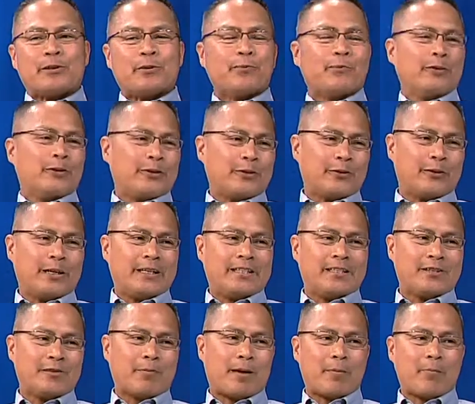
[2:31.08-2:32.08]

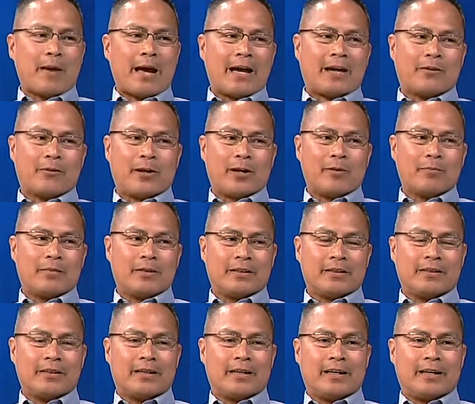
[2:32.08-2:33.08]
administration is my background,
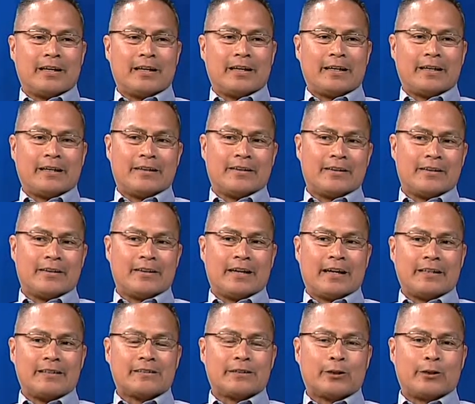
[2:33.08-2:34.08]
but
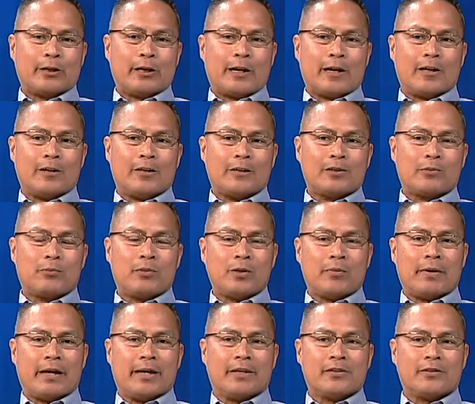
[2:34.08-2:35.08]
I started out as
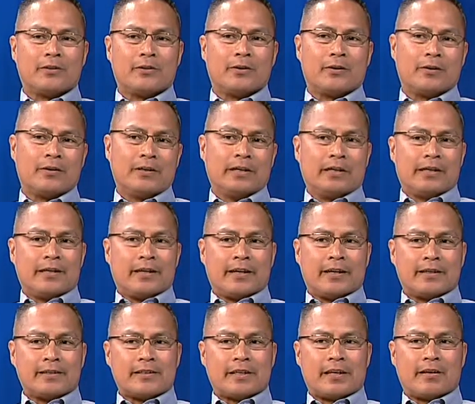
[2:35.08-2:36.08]
pre-med, so I
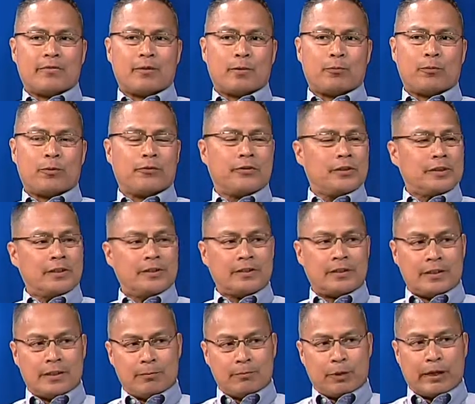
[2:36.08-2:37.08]
guess I have a
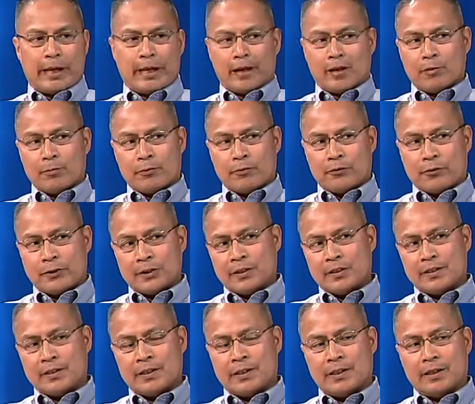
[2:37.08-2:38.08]
proficiency, mechanical
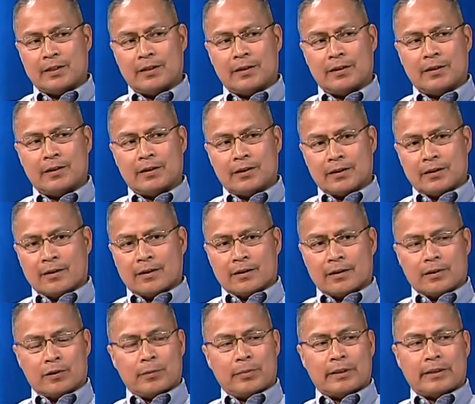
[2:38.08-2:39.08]
proficiency, and a
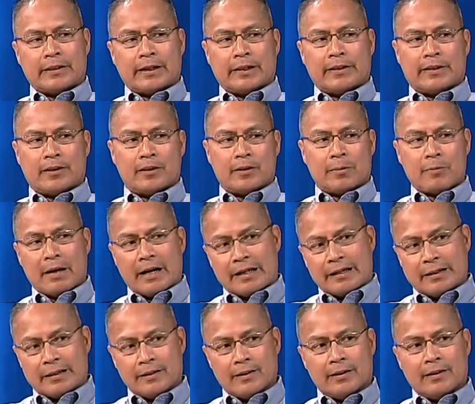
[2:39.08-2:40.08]
little bit technically
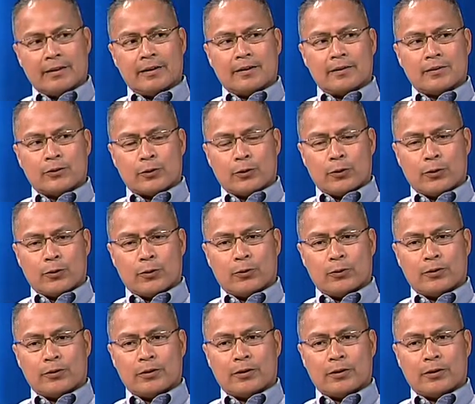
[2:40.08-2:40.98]
minded. So